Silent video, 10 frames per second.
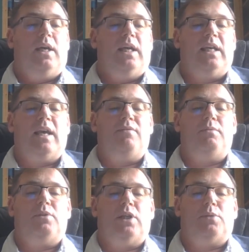He gave
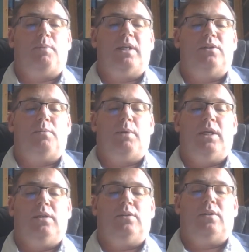them sixpence
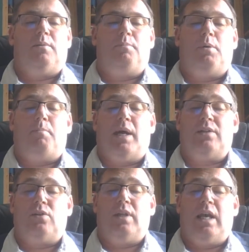apiece and a
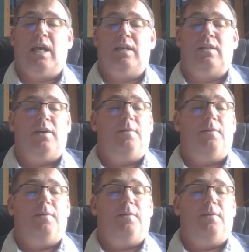pat on the head.